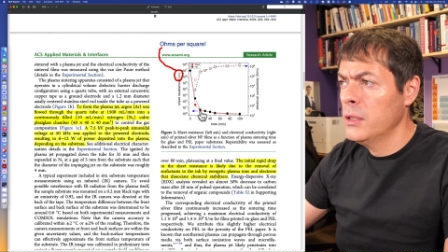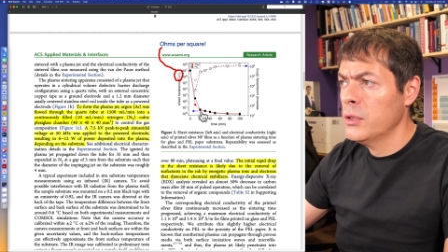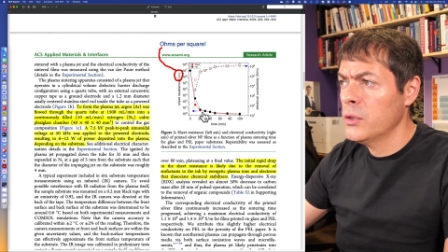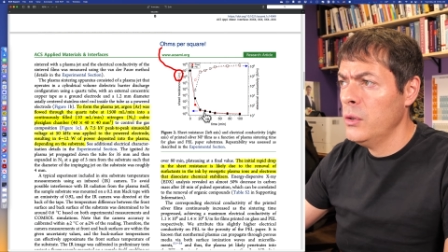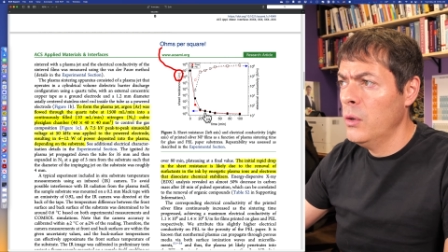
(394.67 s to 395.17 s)

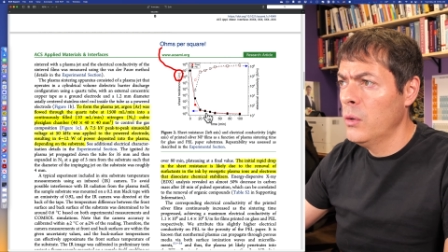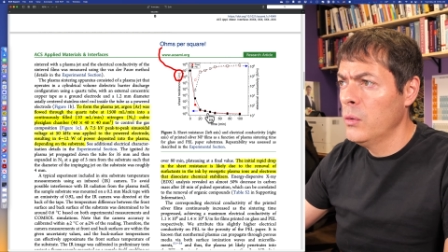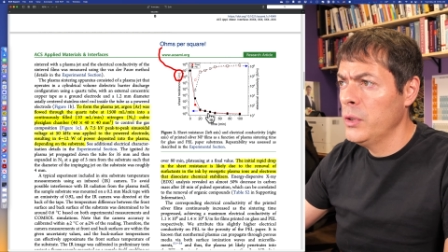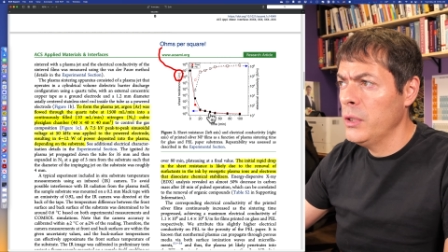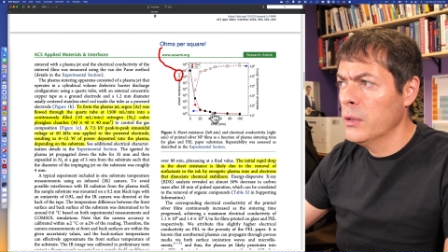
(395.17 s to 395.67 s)

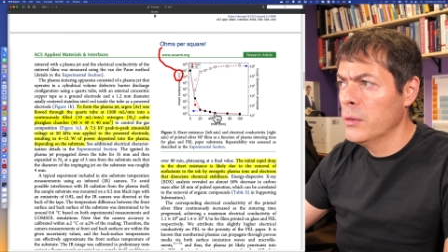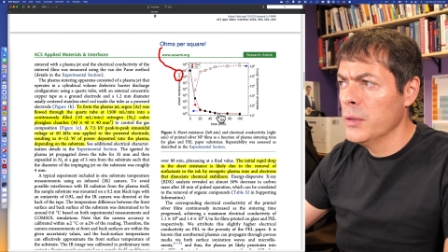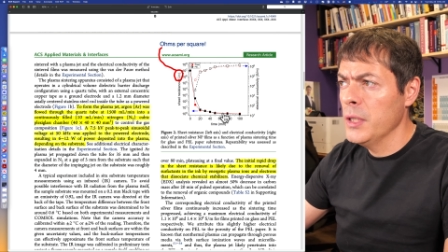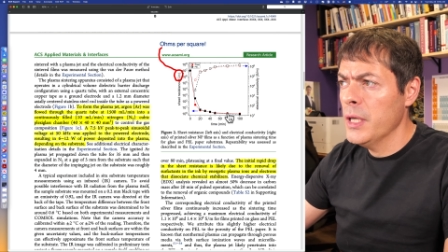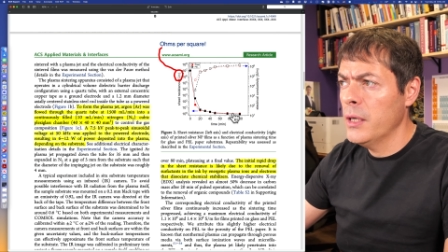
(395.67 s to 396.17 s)
slowly
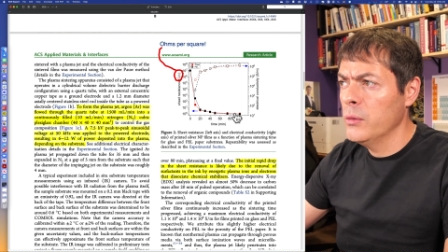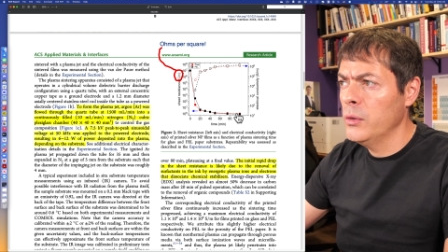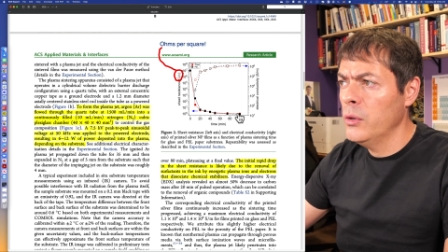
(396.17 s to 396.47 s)
going down